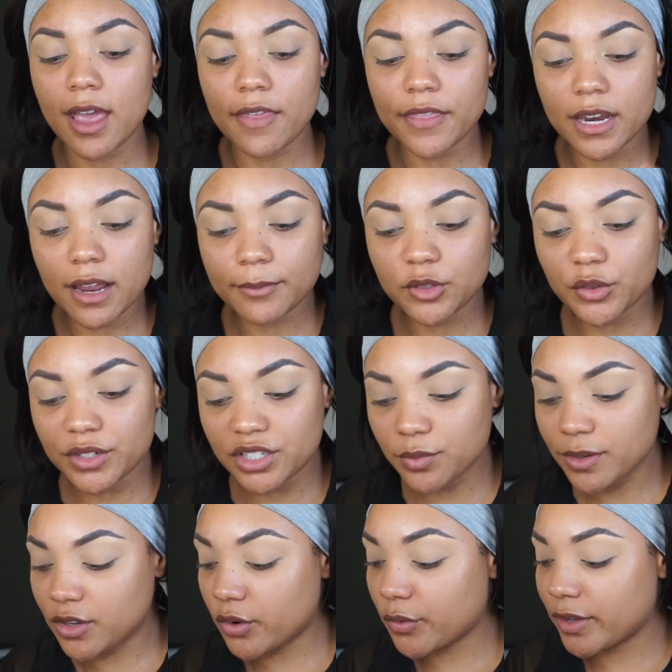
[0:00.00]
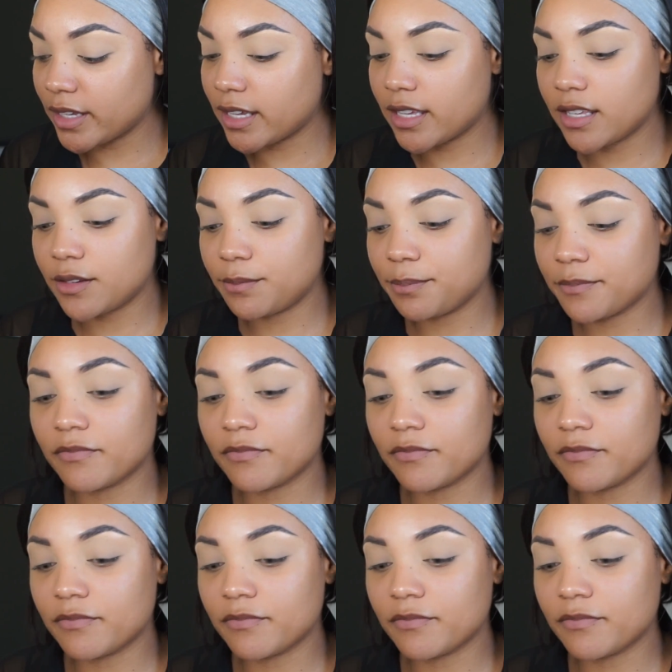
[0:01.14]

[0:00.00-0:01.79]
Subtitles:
and then I'm going to be going in